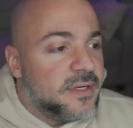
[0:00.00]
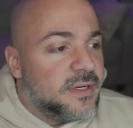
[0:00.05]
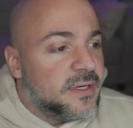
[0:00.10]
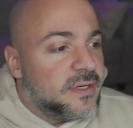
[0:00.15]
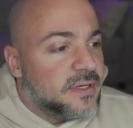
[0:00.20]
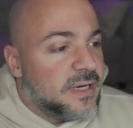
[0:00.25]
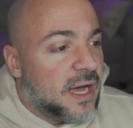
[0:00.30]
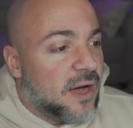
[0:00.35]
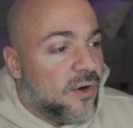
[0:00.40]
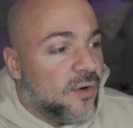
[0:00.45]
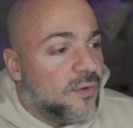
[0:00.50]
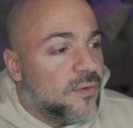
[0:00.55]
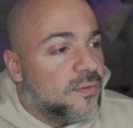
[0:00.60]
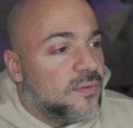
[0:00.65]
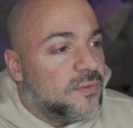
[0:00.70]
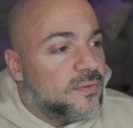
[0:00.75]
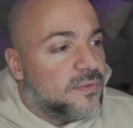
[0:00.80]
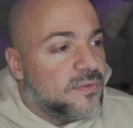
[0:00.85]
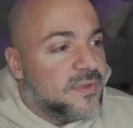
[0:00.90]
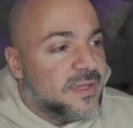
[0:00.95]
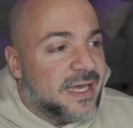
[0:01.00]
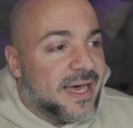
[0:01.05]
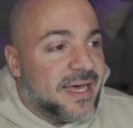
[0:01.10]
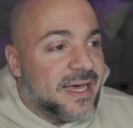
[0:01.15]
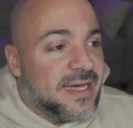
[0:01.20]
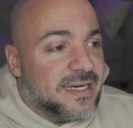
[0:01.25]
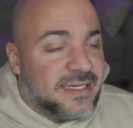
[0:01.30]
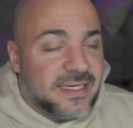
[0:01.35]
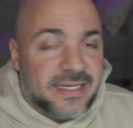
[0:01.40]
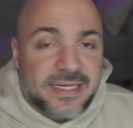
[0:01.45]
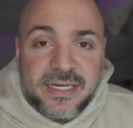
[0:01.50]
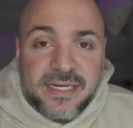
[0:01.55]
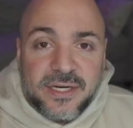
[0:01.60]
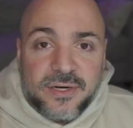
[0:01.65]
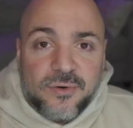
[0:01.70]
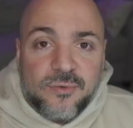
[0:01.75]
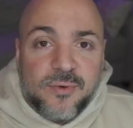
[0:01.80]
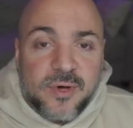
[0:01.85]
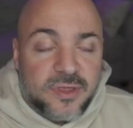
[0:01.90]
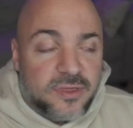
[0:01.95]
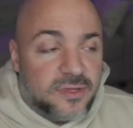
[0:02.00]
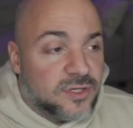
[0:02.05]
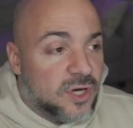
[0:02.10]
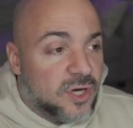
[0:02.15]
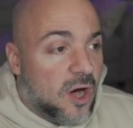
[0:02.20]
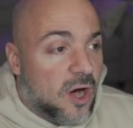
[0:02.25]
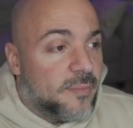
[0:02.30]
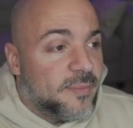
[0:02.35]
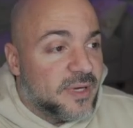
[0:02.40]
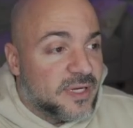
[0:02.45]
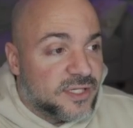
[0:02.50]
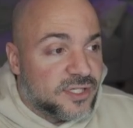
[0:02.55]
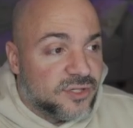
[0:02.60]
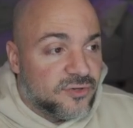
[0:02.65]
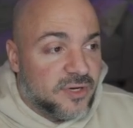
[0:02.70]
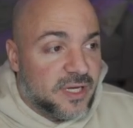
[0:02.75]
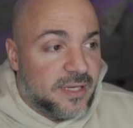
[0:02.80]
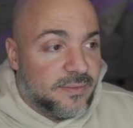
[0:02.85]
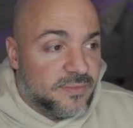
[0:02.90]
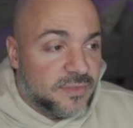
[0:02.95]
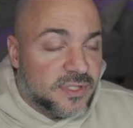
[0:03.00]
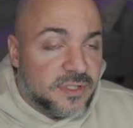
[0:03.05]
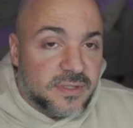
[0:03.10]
Now, the idea with topic streams